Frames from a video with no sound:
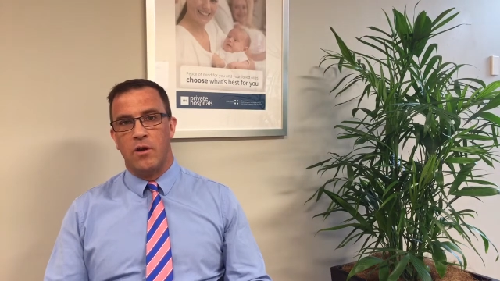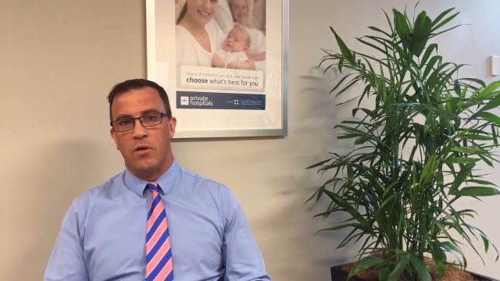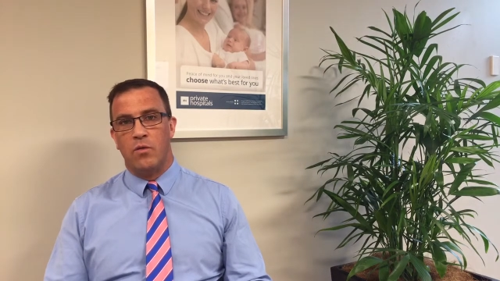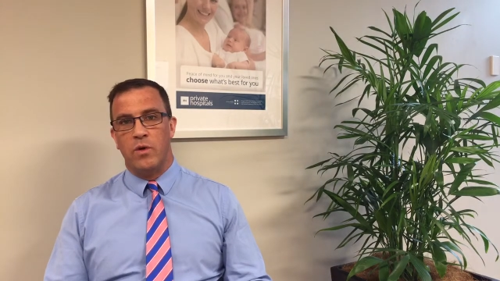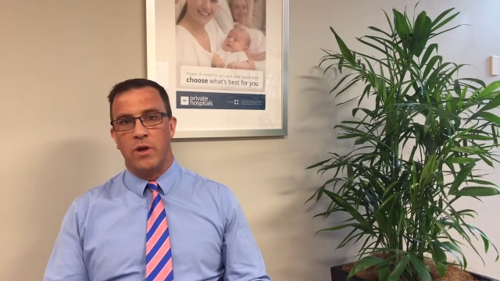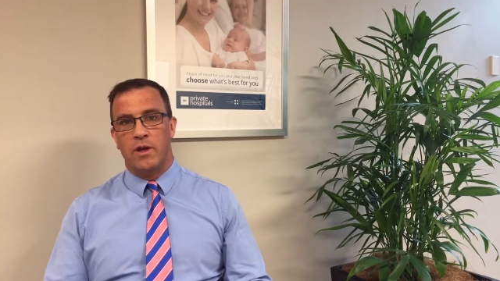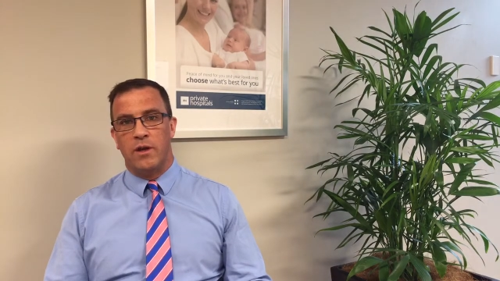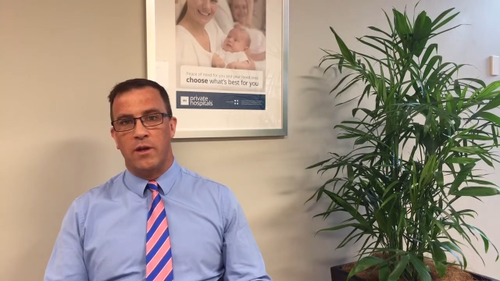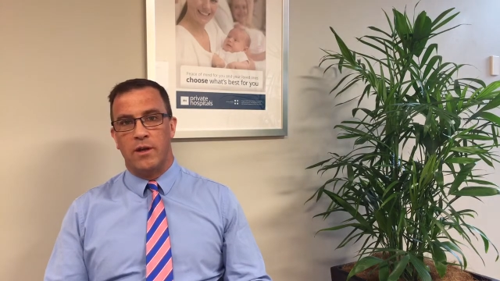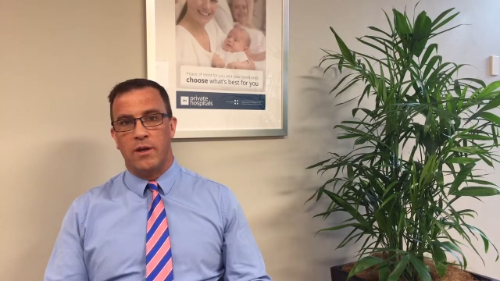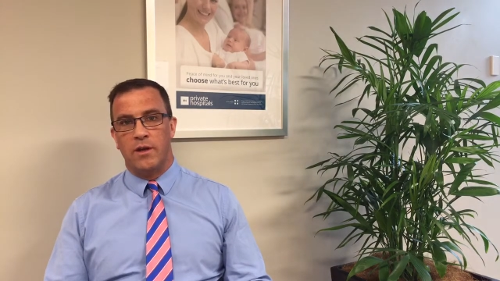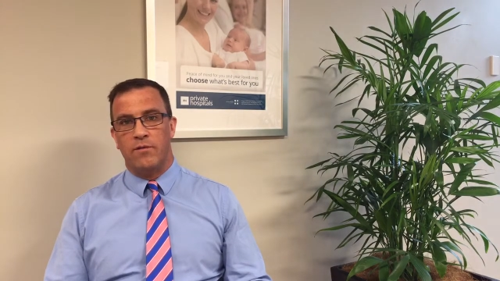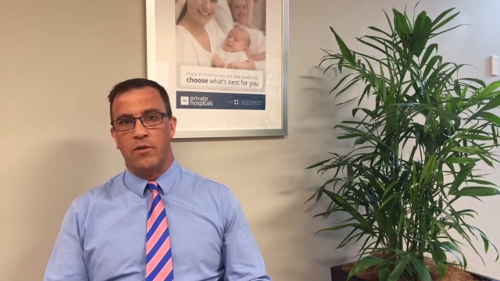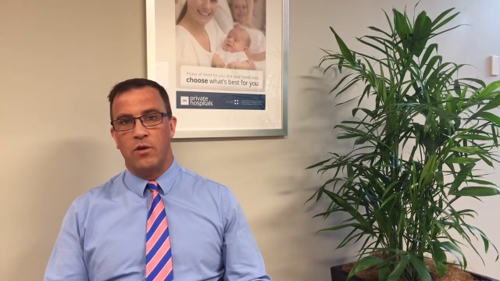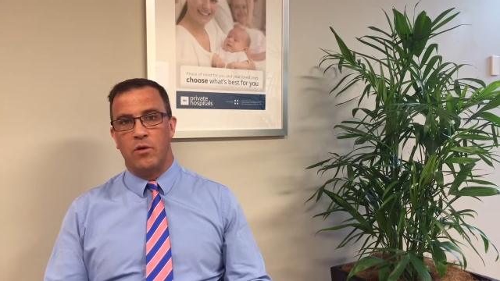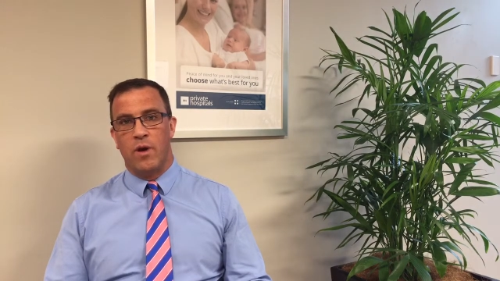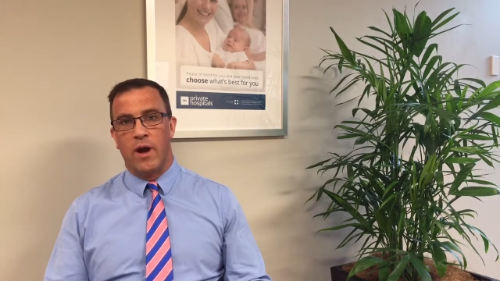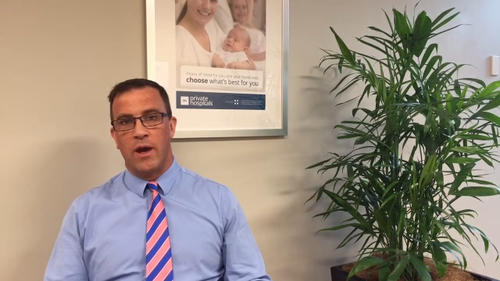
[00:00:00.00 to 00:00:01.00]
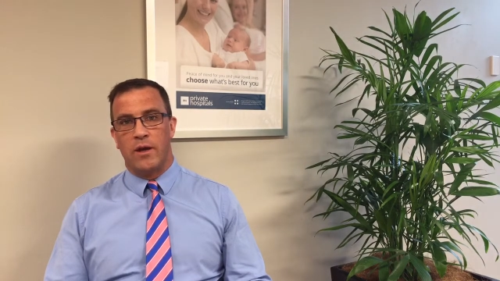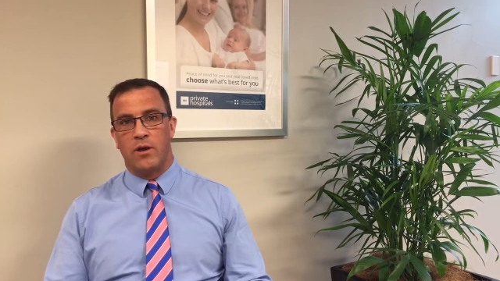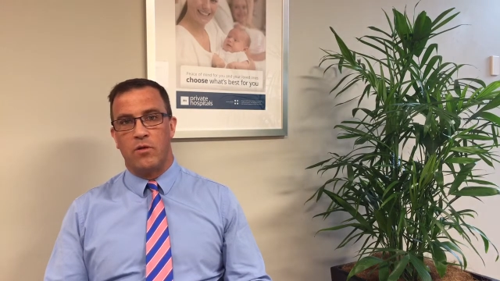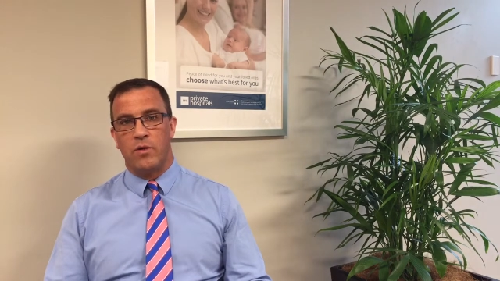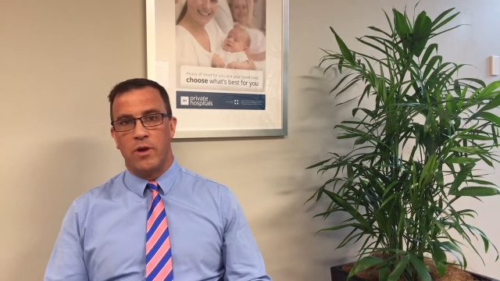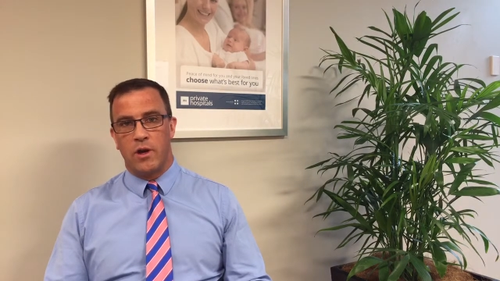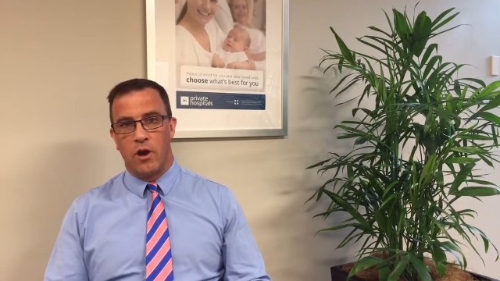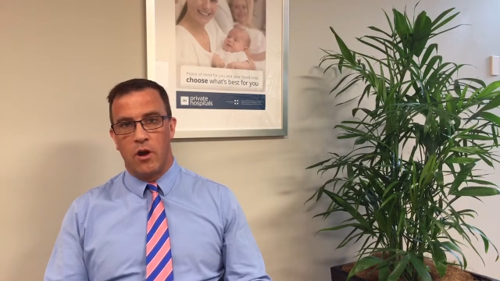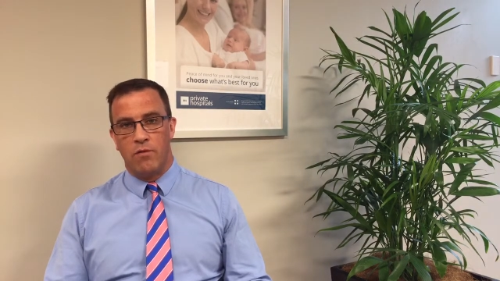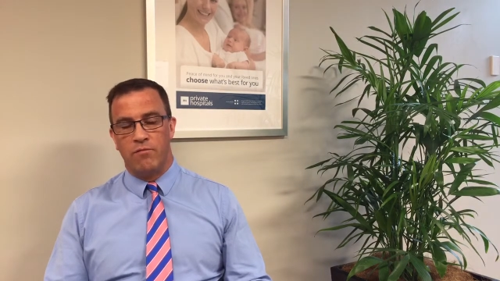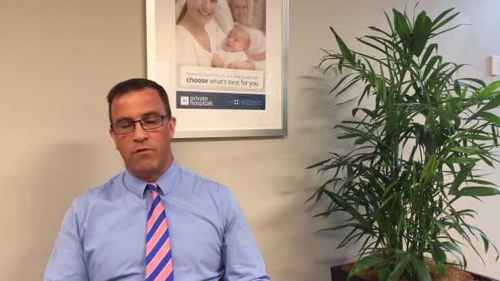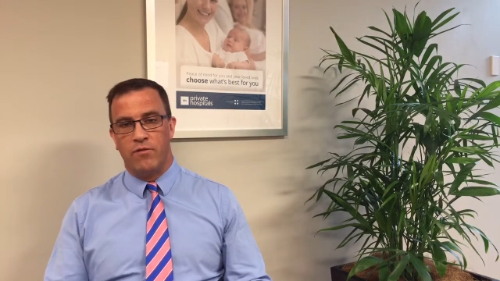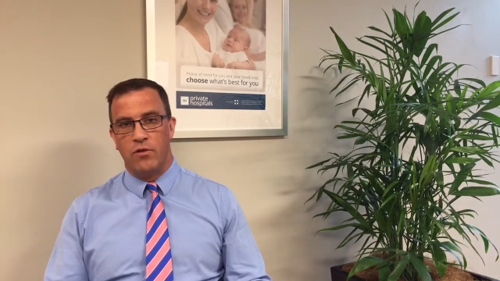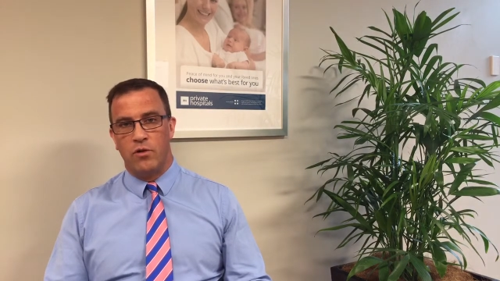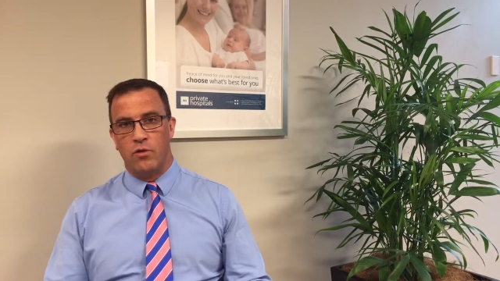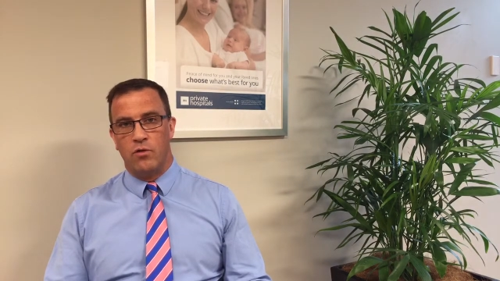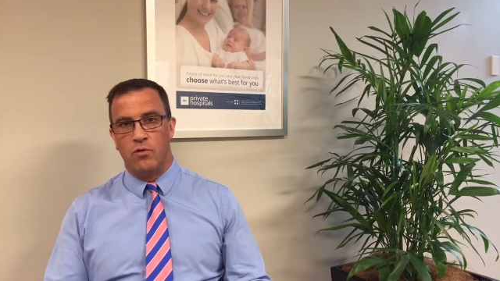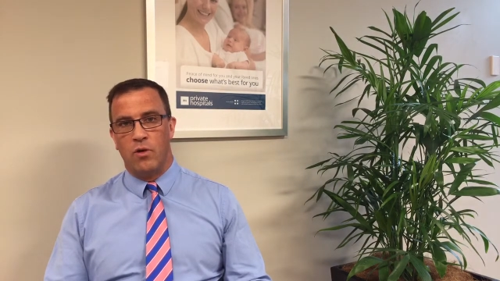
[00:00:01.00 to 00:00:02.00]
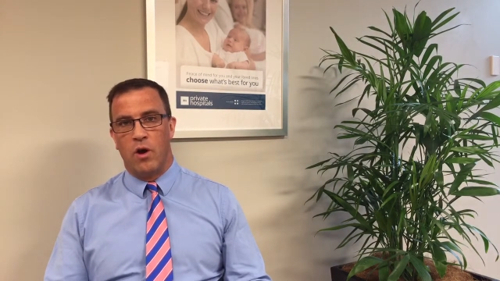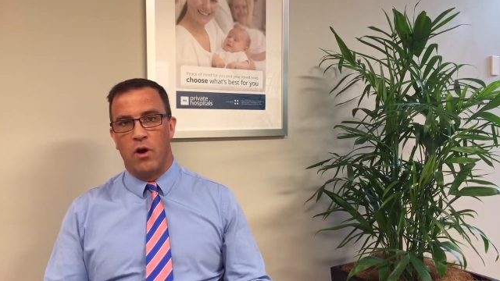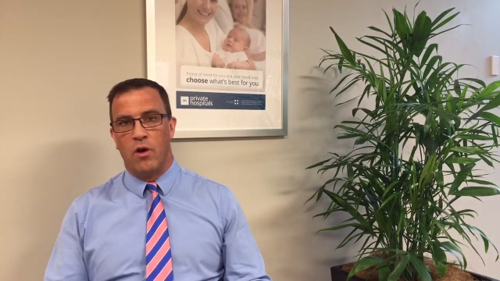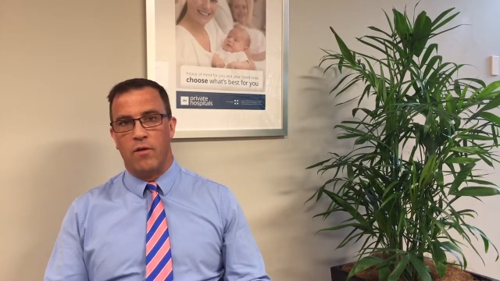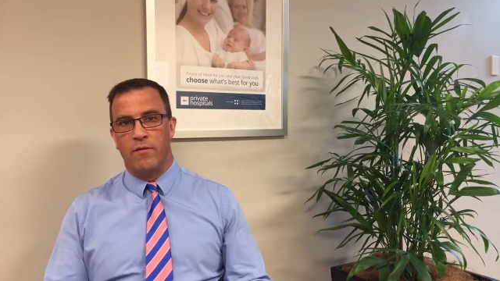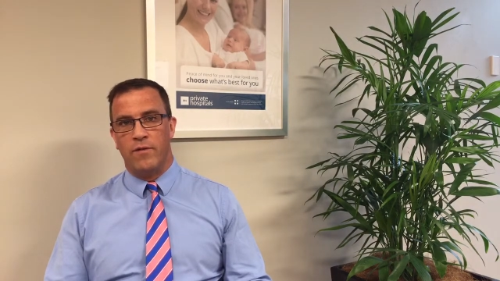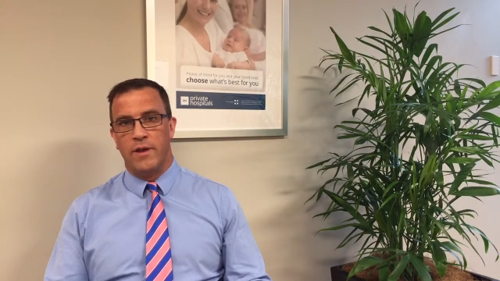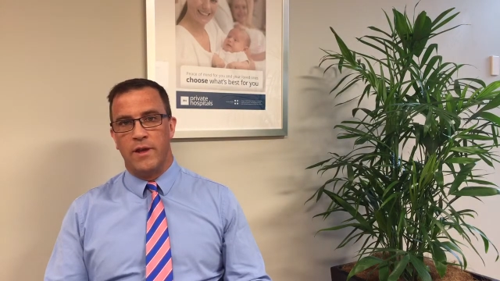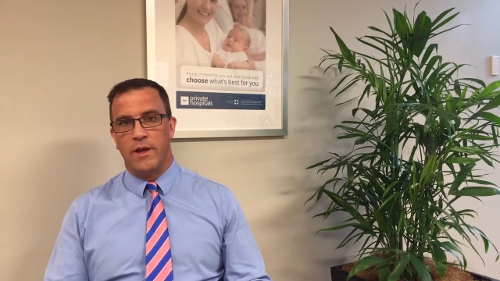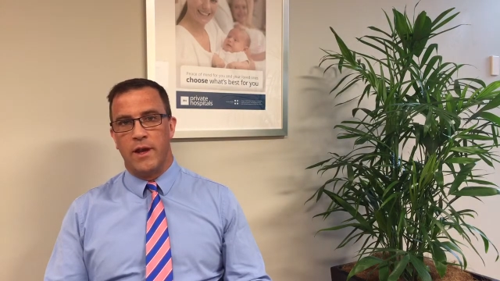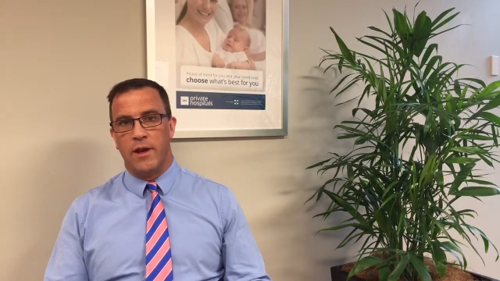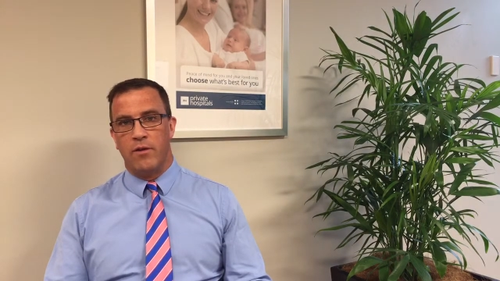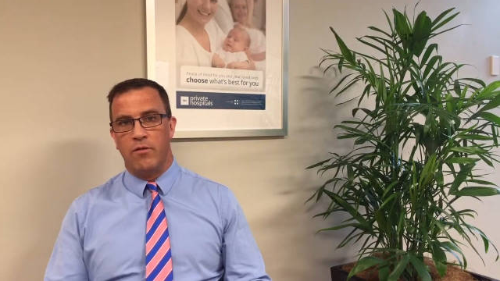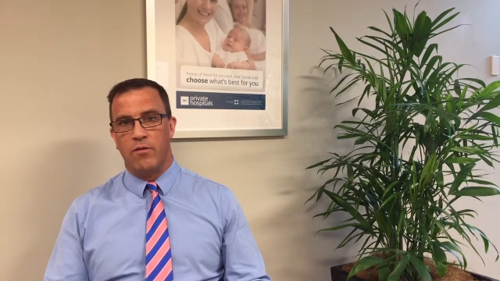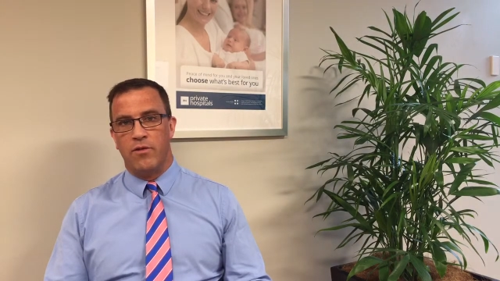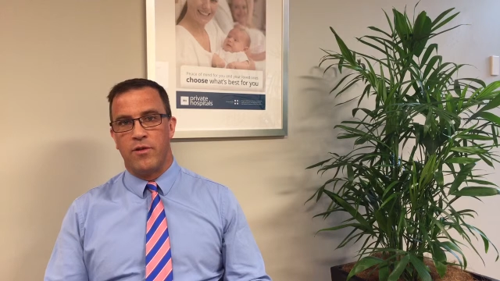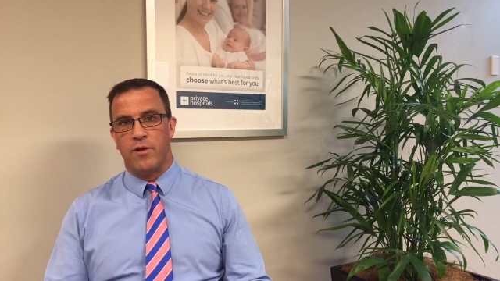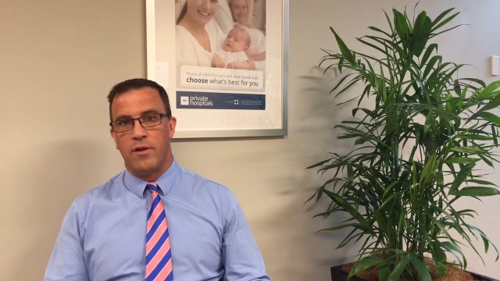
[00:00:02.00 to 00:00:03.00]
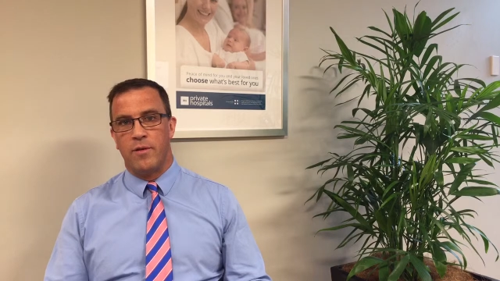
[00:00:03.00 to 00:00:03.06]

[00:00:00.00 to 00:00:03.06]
we can give you a quick overview of the health